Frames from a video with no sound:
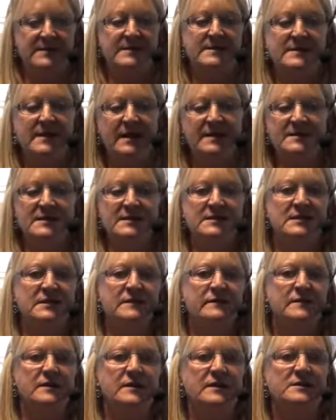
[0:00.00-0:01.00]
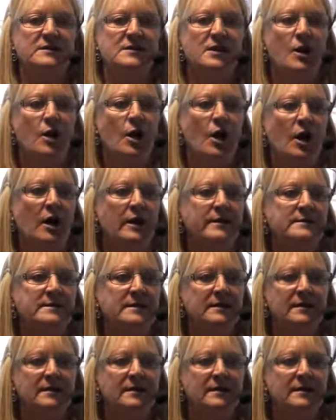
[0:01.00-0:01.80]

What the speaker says: the sensitivity to light